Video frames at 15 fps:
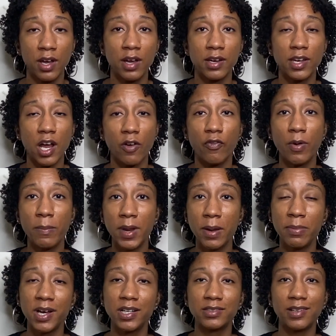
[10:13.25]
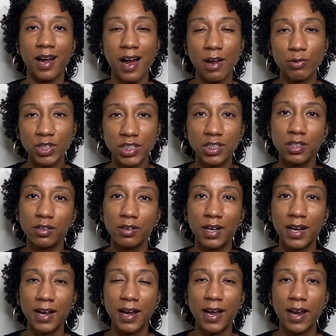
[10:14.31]
Now for me, because I was doing
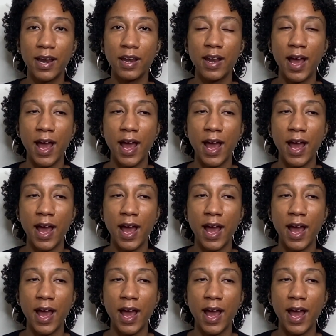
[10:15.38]
it and